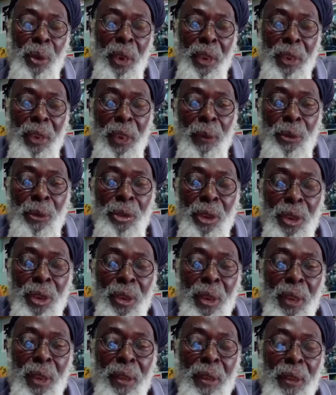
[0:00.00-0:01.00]
water, and
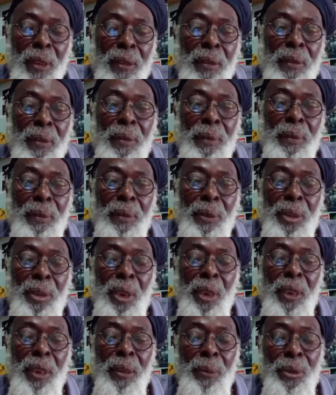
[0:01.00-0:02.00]
drink that, and
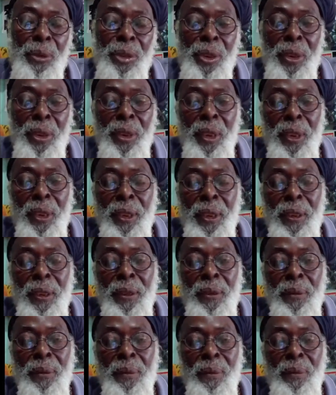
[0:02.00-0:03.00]
jelly him drink that,
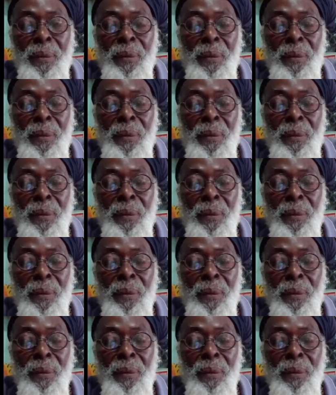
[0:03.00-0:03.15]
and